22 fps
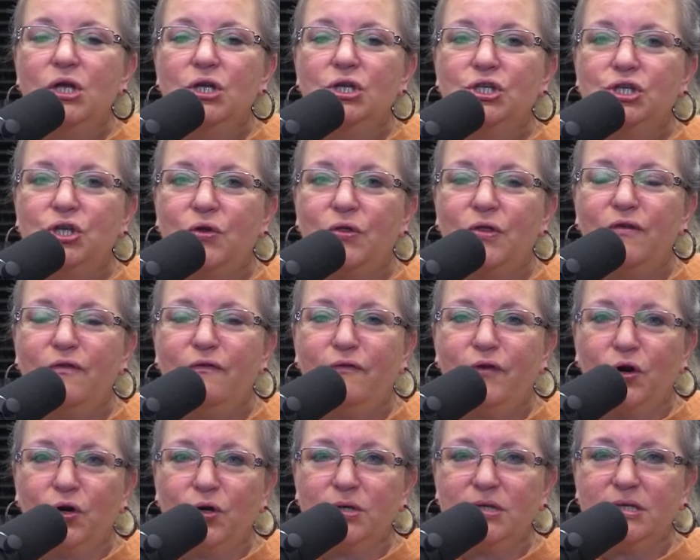So the
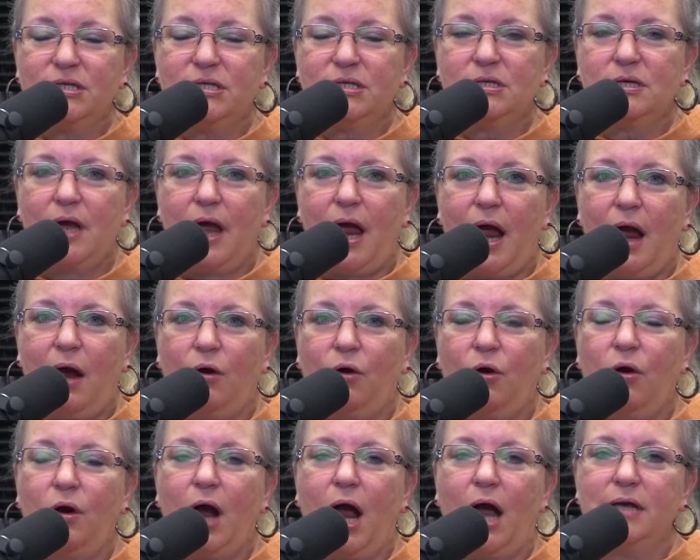first
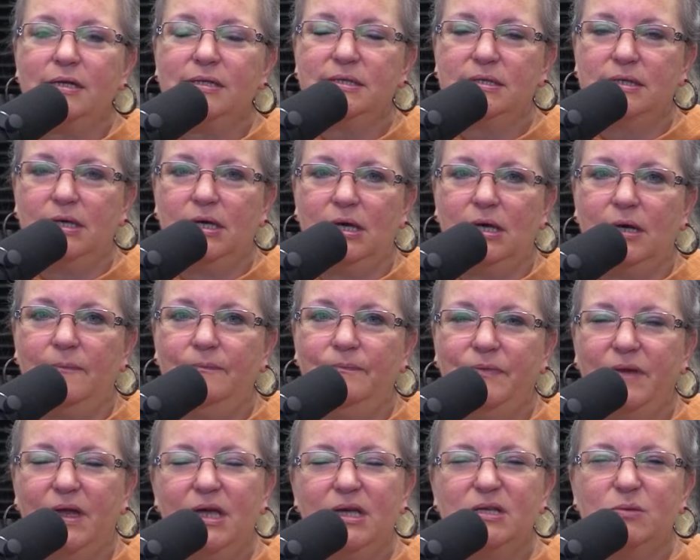error I see
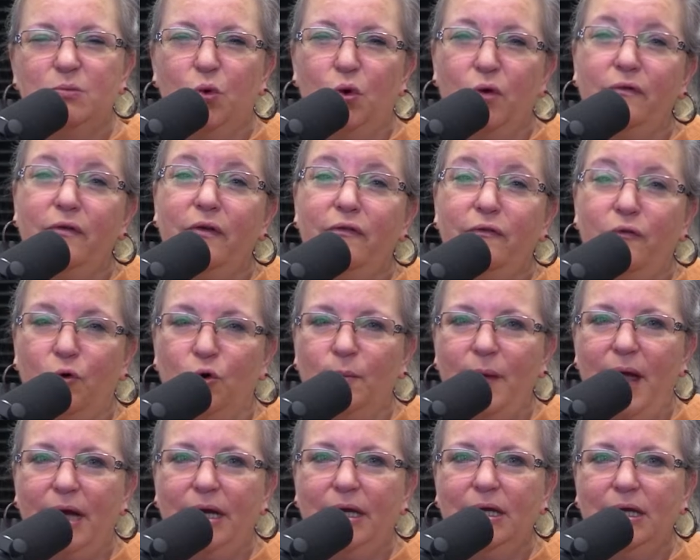is more of a
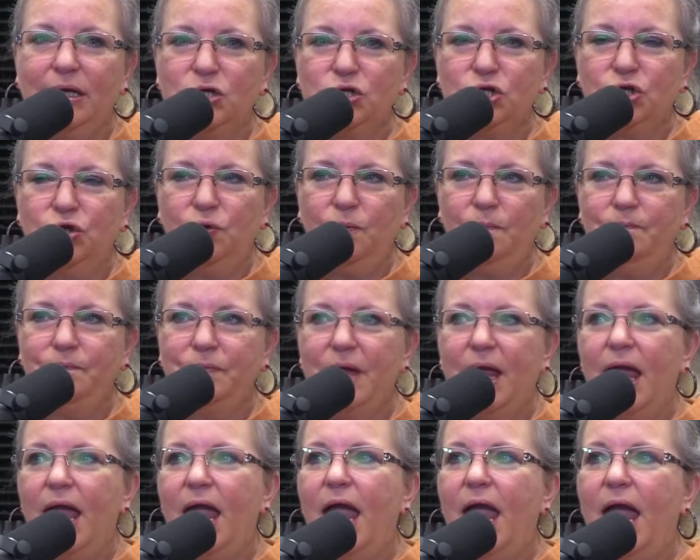formatting issue,
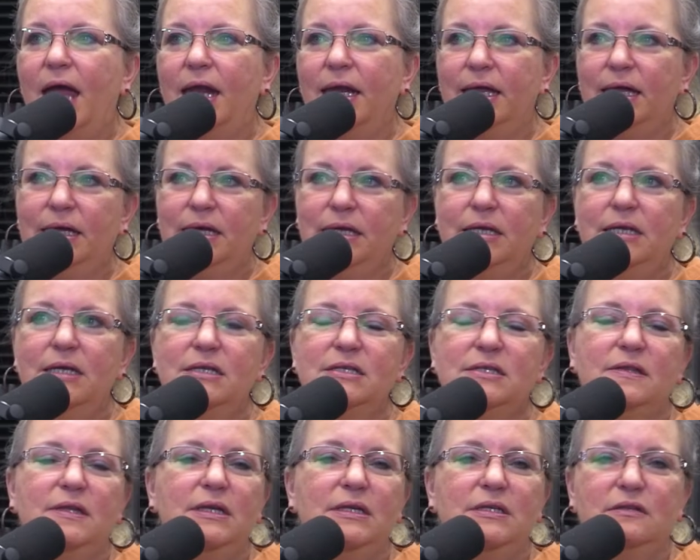and it
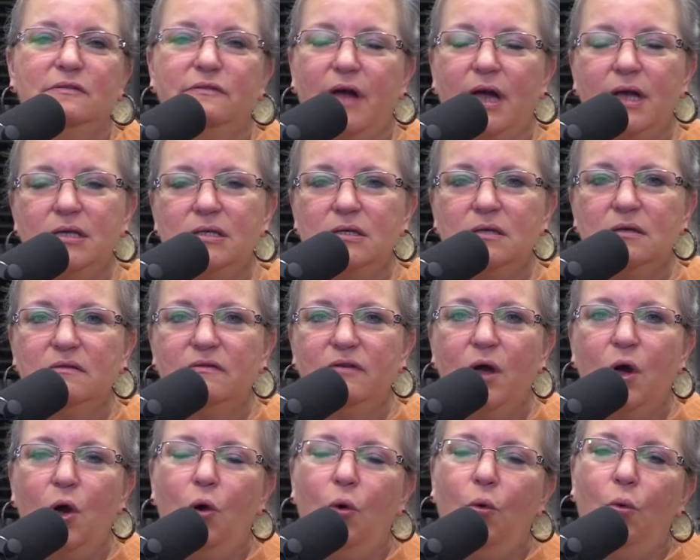is the divisive
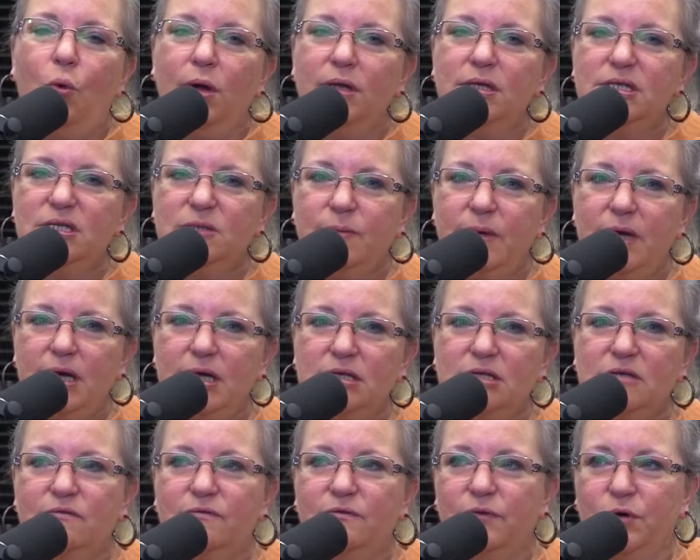one
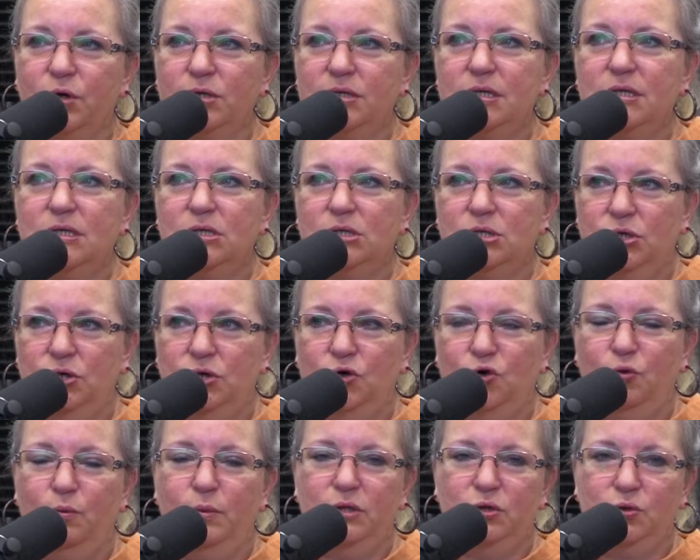space versus
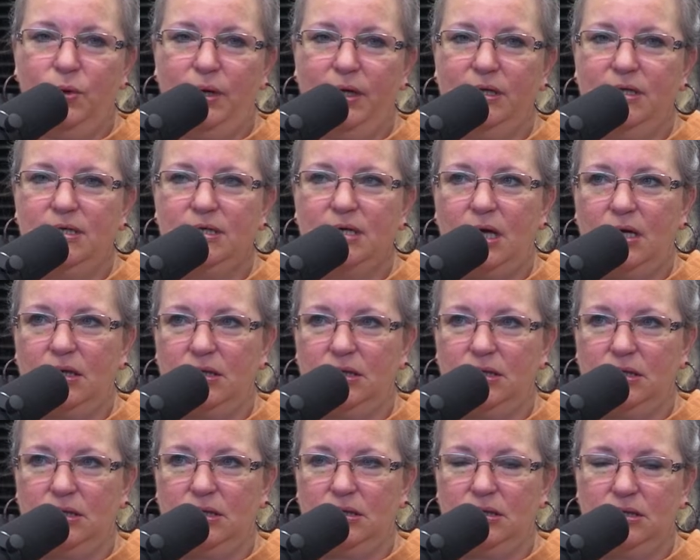two between
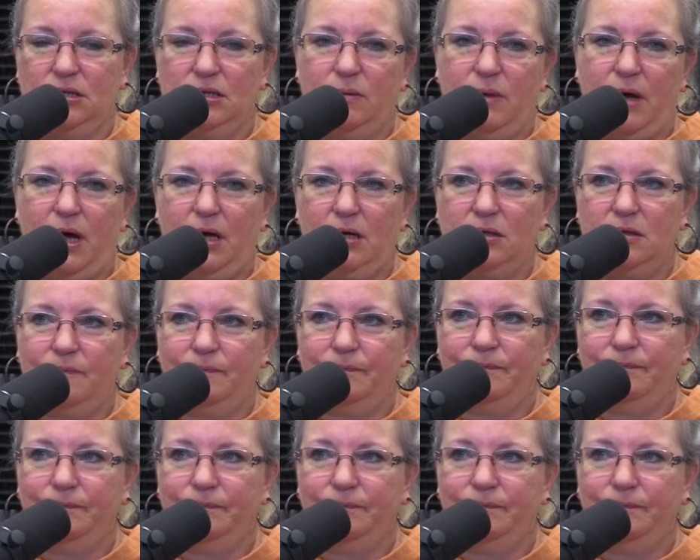sentences debate.